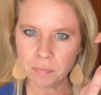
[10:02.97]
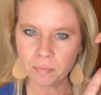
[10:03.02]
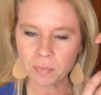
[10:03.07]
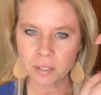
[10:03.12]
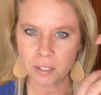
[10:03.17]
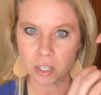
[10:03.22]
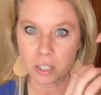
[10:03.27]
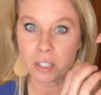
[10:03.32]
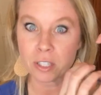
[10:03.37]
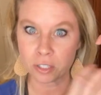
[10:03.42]

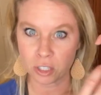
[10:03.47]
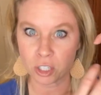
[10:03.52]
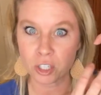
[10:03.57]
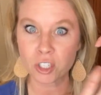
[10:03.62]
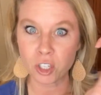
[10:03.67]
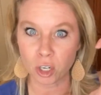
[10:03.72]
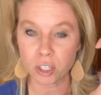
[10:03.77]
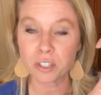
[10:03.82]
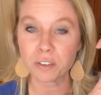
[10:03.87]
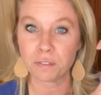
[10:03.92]
to start
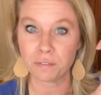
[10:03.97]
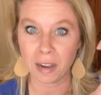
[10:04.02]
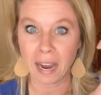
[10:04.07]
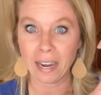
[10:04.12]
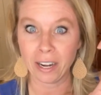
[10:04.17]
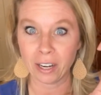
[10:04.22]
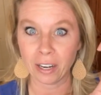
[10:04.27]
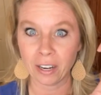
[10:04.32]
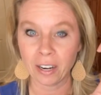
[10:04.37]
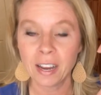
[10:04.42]
to
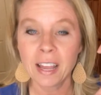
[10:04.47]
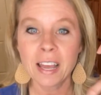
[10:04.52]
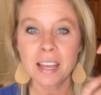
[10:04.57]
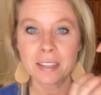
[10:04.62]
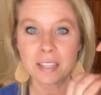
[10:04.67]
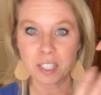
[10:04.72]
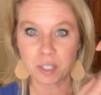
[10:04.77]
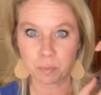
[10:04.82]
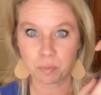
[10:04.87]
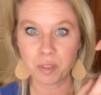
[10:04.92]
fire
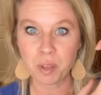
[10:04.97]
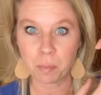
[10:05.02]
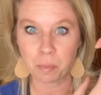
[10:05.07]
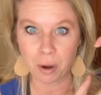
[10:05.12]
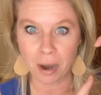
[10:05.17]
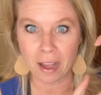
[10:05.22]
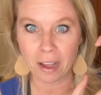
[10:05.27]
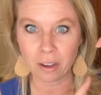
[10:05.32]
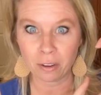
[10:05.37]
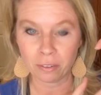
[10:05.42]

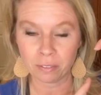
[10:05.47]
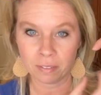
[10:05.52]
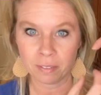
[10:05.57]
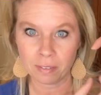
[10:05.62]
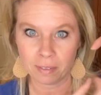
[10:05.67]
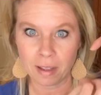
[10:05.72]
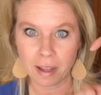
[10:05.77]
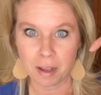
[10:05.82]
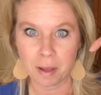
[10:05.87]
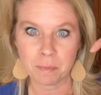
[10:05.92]

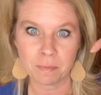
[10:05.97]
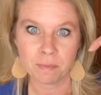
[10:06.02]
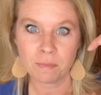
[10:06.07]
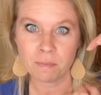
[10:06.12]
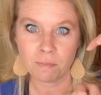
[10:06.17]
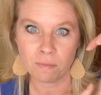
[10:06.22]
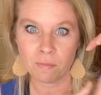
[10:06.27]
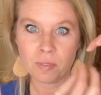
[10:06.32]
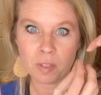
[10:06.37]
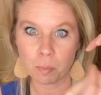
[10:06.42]

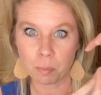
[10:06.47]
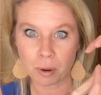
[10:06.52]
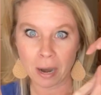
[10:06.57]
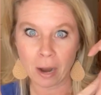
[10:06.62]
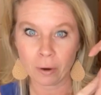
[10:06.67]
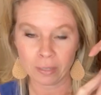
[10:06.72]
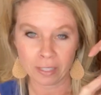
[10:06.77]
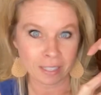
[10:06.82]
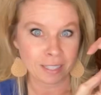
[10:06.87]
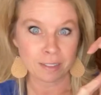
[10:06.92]
the
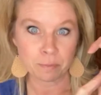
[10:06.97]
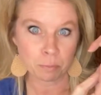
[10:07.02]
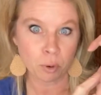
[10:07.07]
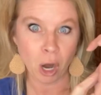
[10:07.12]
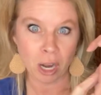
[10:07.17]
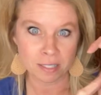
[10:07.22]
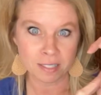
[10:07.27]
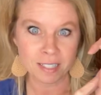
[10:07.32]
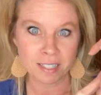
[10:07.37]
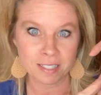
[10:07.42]
browning
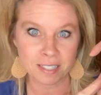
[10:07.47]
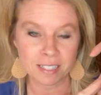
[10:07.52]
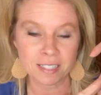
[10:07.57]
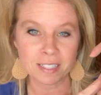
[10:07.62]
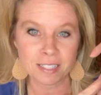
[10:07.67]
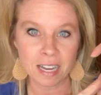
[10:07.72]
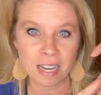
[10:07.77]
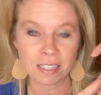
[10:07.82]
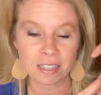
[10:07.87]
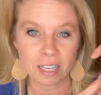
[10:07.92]
process
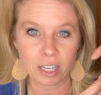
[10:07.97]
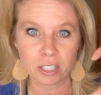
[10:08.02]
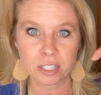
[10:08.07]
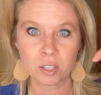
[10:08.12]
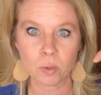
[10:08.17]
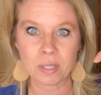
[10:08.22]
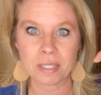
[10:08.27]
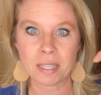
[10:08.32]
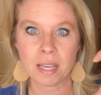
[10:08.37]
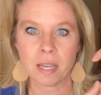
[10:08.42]
inside there. So it's
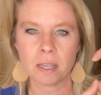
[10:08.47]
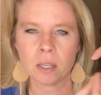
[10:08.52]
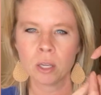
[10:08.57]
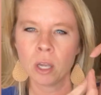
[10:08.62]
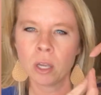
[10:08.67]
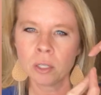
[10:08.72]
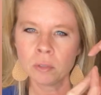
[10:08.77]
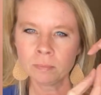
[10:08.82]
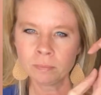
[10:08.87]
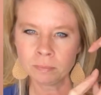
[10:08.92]
like,
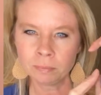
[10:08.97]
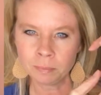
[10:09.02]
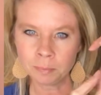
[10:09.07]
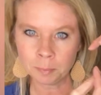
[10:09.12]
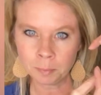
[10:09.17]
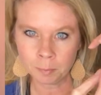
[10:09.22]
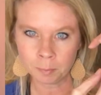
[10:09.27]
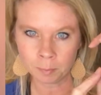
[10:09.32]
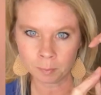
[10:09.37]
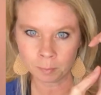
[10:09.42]

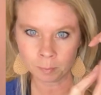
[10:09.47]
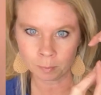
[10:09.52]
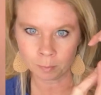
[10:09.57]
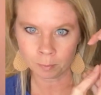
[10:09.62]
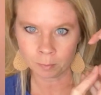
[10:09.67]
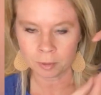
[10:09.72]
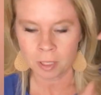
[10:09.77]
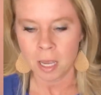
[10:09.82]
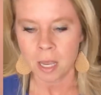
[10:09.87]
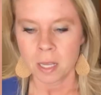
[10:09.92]

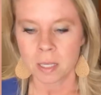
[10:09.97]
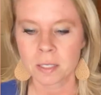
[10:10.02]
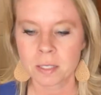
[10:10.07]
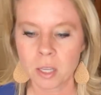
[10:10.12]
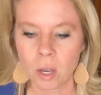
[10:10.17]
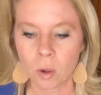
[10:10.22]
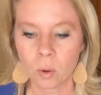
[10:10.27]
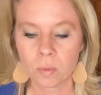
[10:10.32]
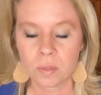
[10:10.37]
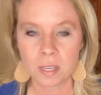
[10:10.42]
so
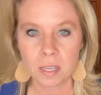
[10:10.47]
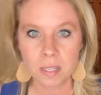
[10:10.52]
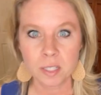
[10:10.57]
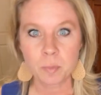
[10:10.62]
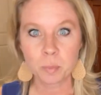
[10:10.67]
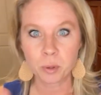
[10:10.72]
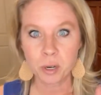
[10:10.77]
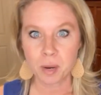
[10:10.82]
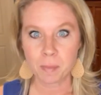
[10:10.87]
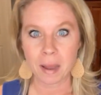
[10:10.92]
these
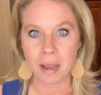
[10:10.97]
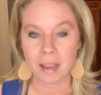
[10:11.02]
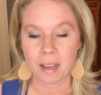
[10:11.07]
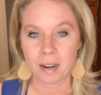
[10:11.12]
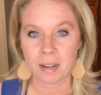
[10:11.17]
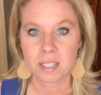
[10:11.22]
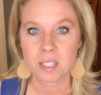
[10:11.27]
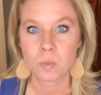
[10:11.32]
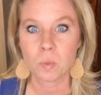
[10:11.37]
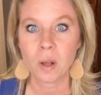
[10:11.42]

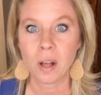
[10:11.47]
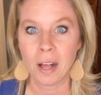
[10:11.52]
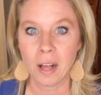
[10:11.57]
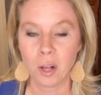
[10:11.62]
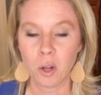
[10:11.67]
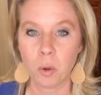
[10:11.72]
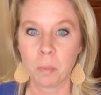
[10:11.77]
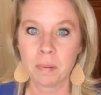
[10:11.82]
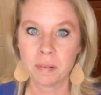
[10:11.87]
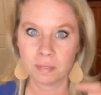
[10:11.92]
prebiotics will
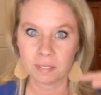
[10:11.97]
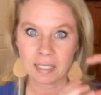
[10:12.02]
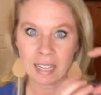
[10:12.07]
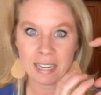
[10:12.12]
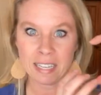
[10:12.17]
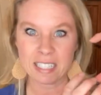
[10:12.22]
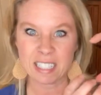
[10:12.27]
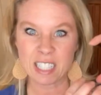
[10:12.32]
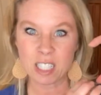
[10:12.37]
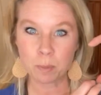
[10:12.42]
help kind of
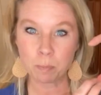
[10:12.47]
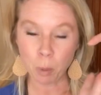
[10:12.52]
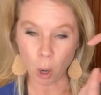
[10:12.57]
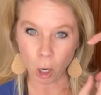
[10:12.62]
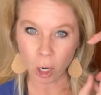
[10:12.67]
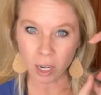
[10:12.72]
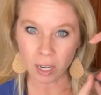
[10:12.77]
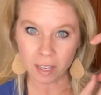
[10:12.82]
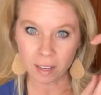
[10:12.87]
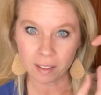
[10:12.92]

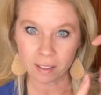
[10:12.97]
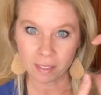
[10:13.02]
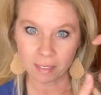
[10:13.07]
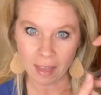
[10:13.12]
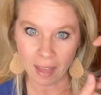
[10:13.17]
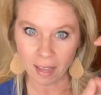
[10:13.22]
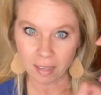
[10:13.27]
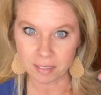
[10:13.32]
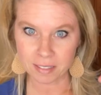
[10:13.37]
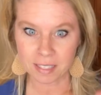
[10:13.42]
spark
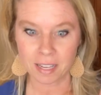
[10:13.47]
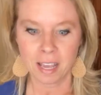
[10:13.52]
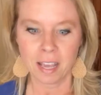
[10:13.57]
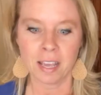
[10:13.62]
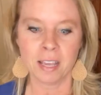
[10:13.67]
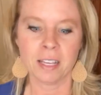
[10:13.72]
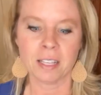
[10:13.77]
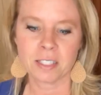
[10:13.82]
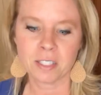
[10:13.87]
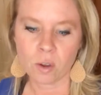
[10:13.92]
that.
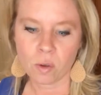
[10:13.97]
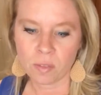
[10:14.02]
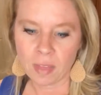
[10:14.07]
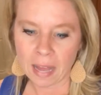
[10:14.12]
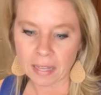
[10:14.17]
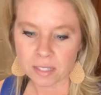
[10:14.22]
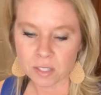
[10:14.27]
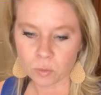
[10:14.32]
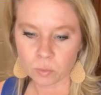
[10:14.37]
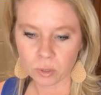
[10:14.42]
So that's
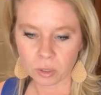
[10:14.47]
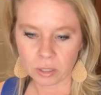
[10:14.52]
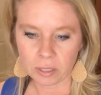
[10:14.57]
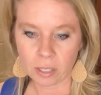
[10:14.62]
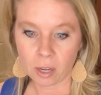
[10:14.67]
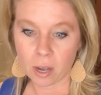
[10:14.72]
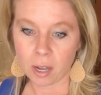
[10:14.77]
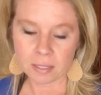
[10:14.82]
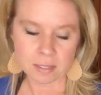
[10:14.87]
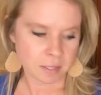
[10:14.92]
really
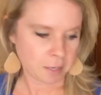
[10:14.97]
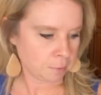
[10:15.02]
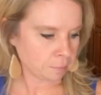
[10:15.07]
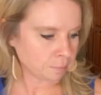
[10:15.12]
awesome.